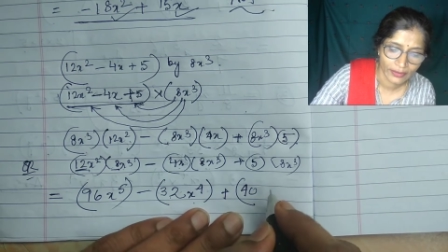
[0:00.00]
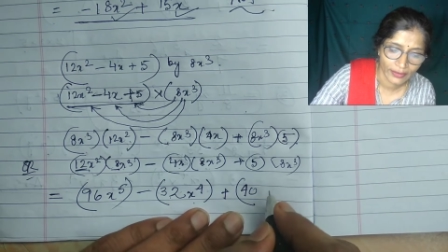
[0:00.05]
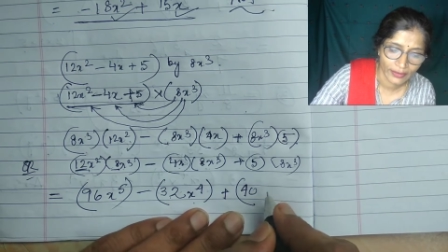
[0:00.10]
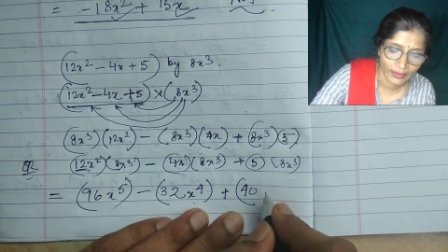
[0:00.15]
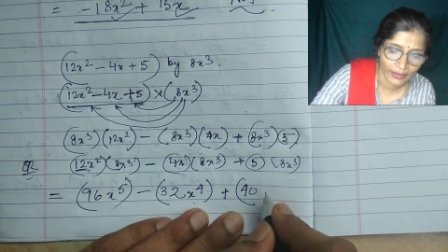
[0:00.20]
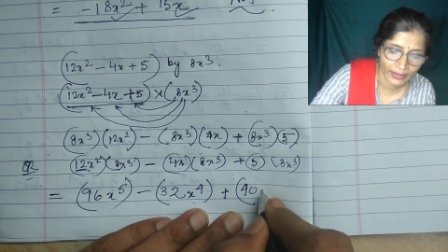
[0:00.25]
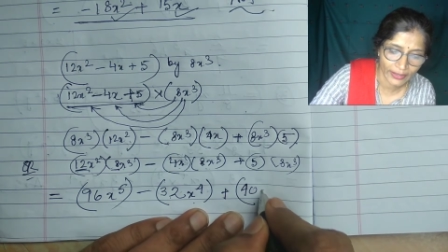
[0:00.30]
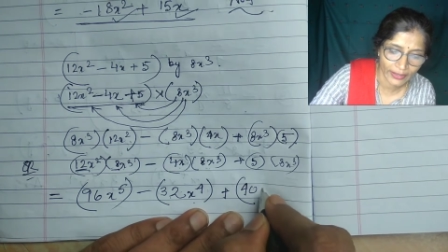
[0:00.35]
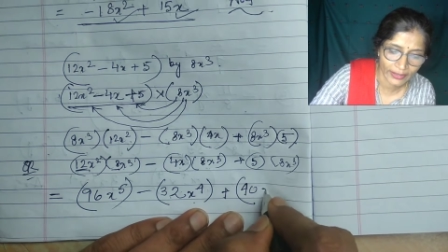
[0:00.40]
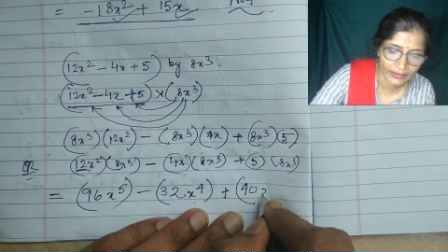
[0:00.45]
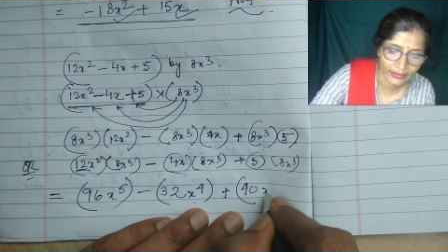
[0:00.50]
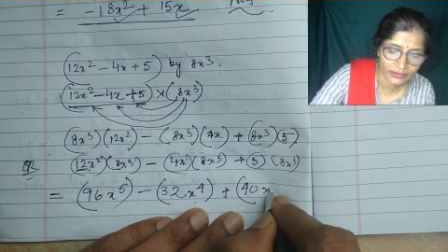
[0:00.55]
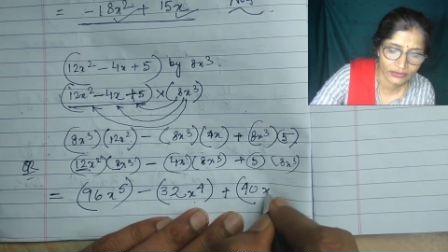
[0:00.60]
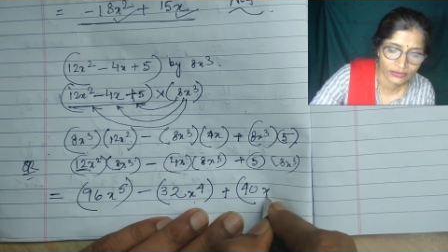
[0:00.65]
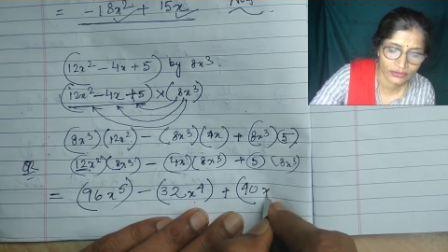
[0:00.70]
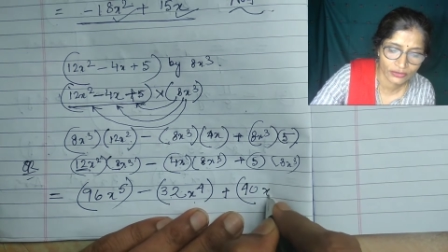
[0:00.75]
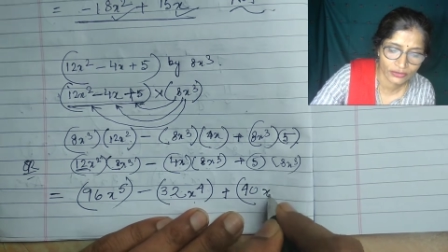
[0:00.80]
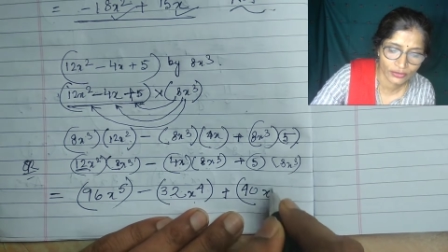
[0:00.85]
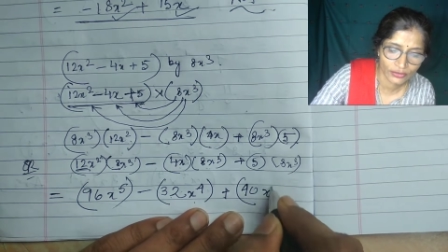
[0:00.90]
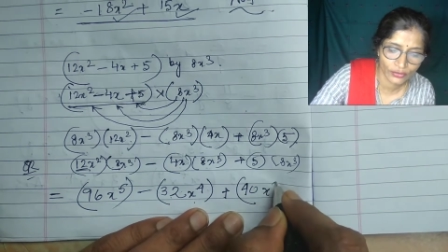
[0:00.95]
x
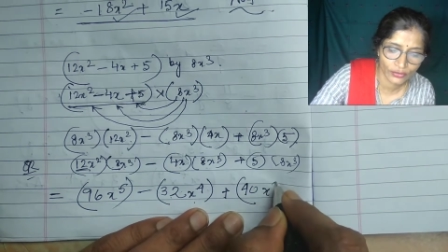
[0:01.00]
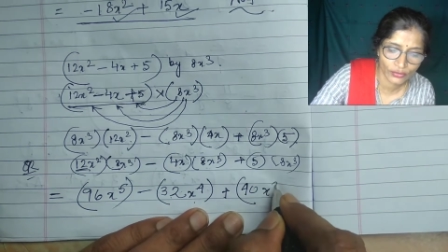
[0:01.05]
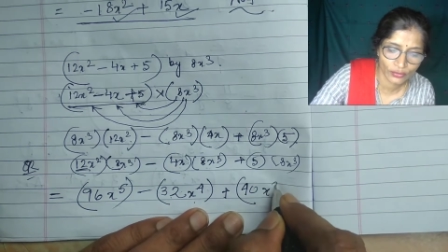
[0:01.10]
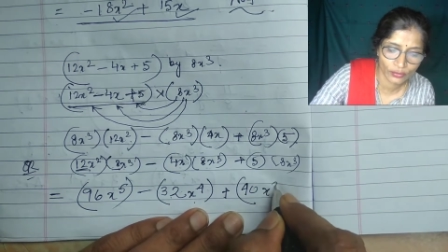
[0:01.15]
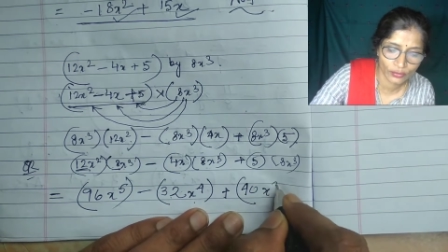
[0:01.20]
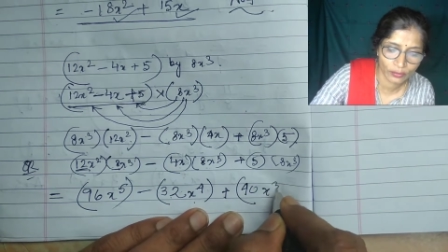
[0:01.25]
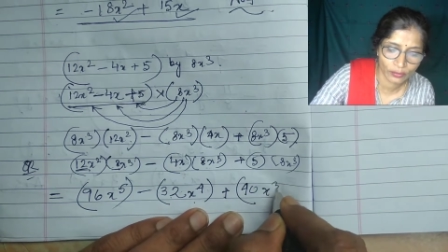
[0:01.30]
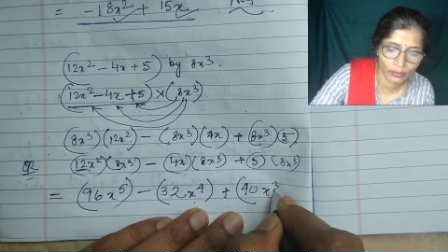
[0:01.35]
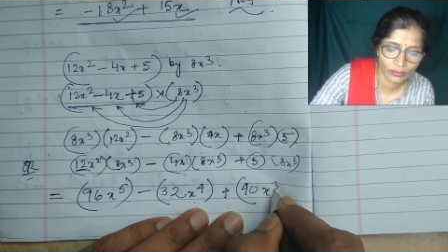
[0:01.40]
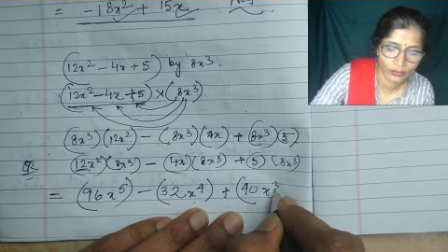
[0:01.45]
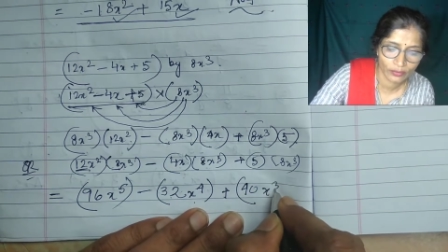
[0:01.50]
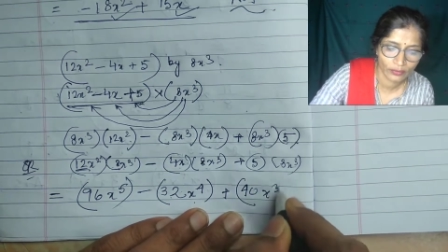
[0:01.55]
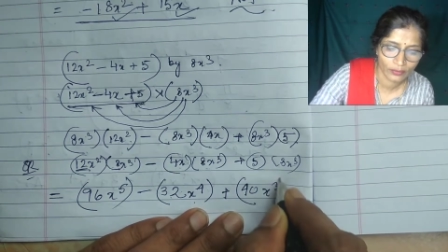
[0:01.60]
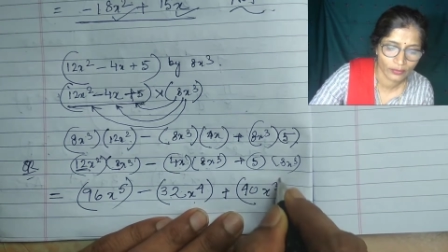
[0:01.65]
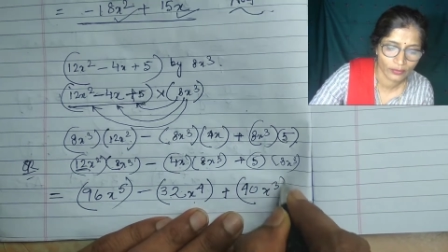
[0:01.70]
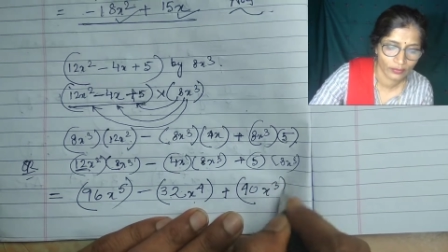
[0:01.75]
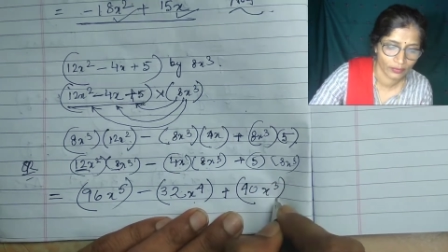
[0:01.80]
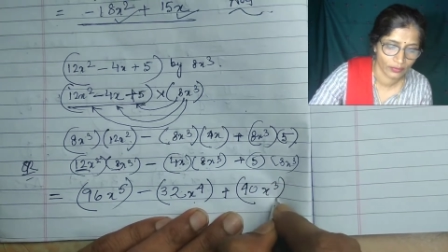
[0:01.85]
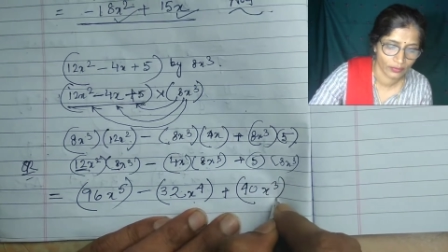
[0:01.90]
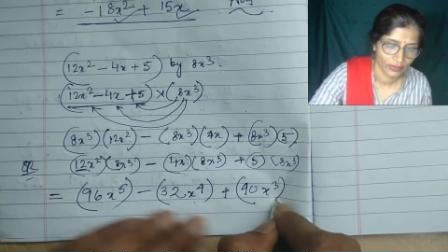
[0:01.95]
cube,
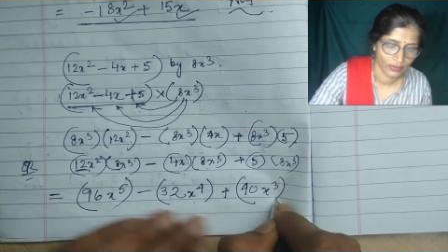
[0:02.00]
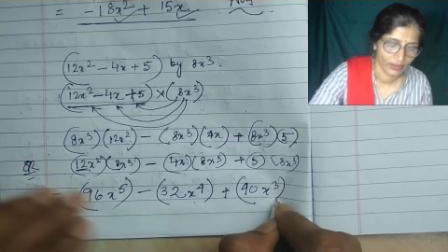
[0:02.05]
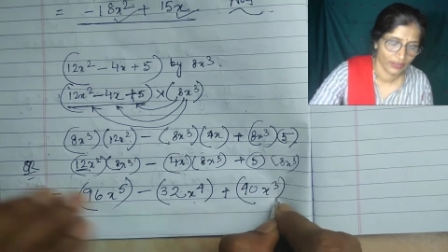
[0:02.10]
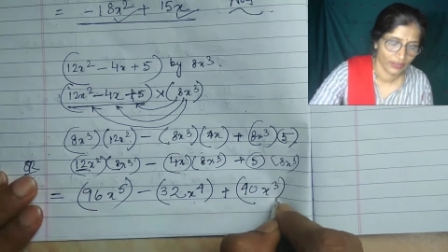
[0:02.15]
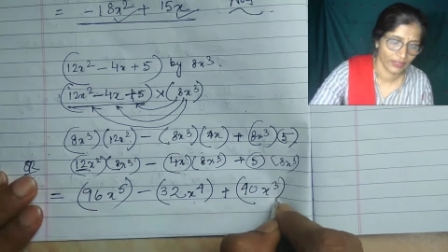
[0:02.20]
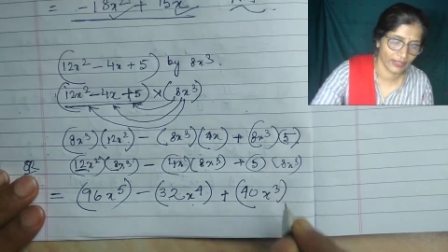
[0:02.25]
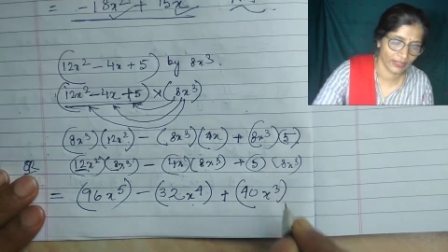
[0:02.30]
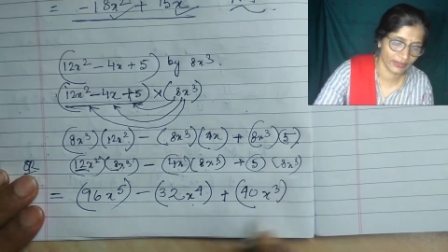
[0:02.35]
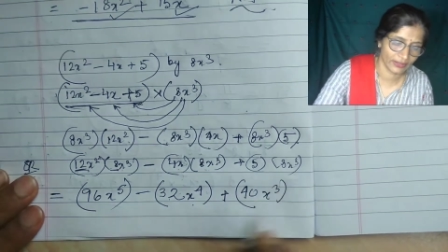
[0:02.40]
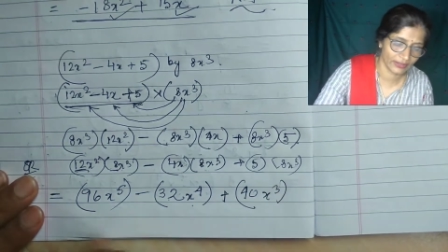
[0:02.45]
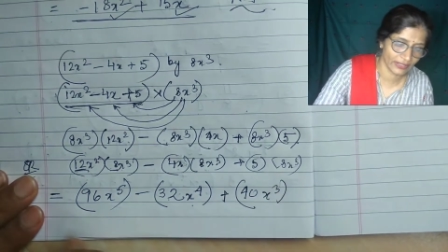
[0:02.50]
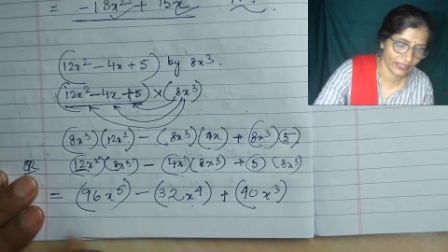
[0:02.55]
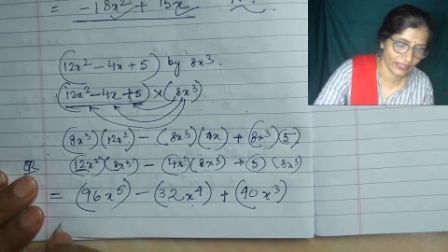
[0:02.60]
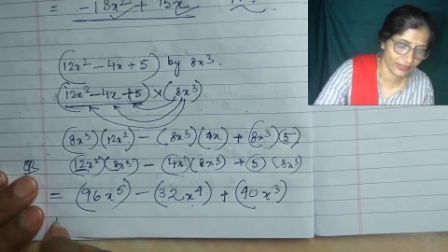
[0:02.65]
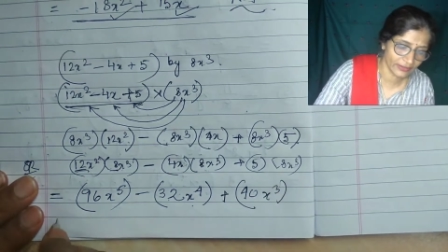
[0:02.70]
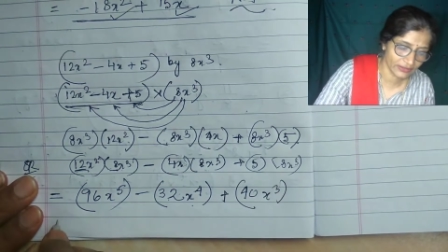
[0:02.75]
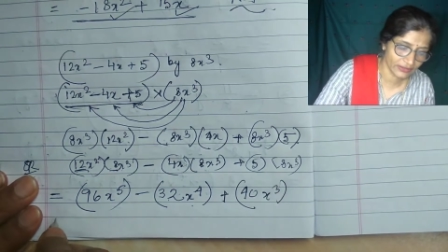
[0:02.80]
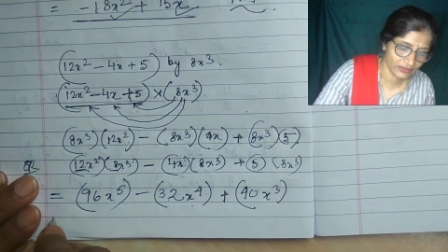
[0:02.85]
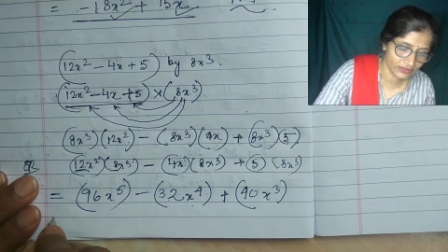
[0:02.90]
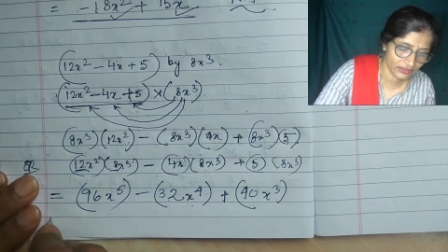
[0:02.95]
and that
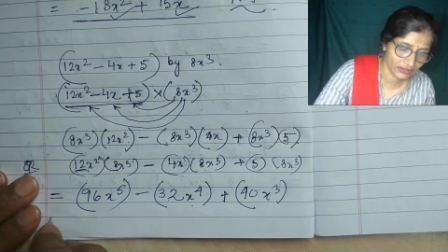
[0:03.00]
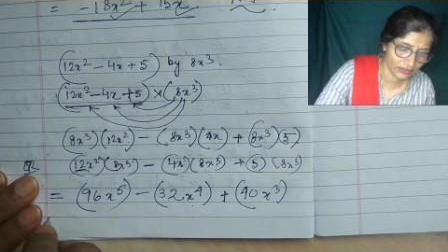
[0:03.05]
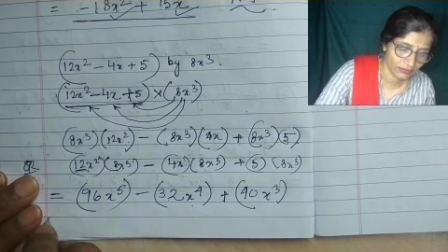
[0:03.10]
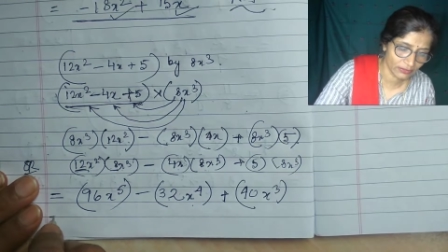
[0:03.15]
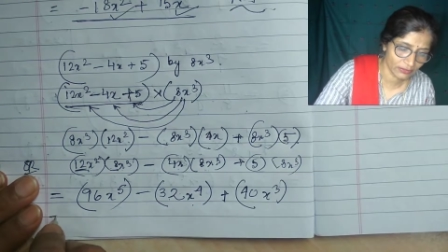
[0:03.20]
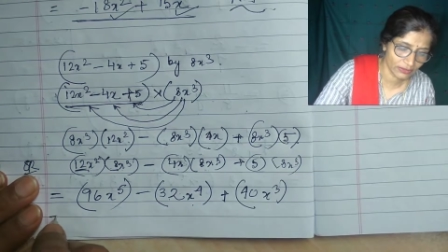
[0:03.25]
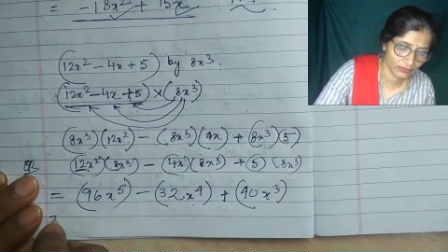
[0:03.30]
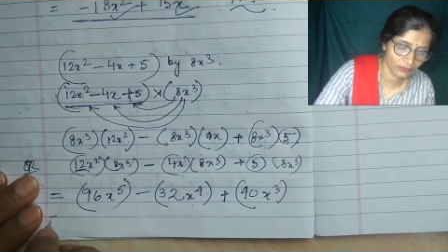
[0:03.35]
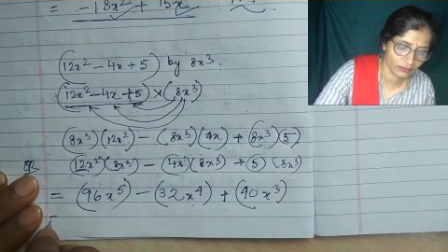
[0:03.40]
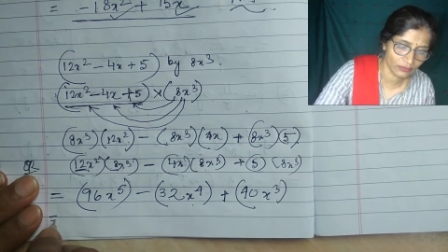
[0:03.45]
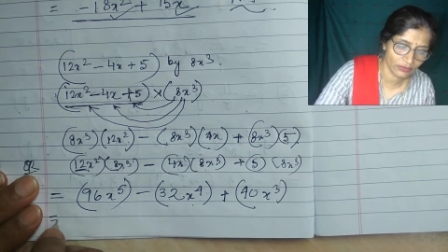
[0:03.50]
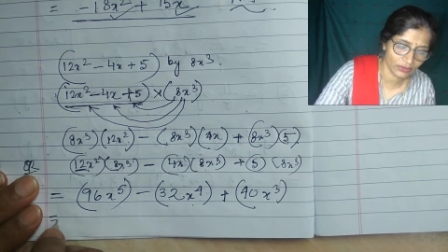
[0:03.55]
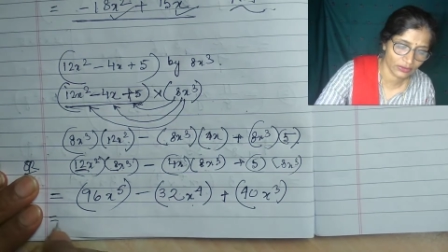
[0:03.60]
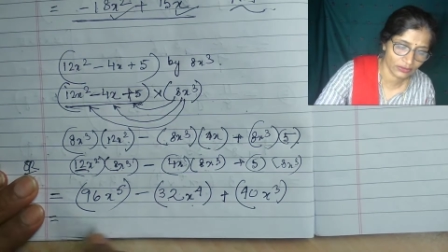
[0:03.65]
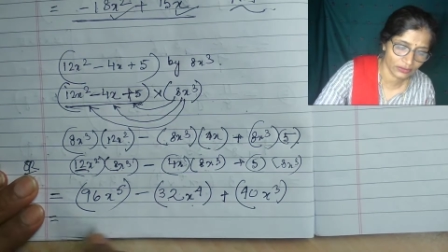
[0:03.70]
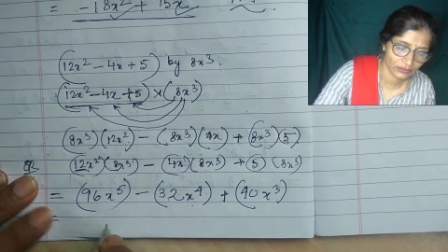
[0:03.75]
is equal to what?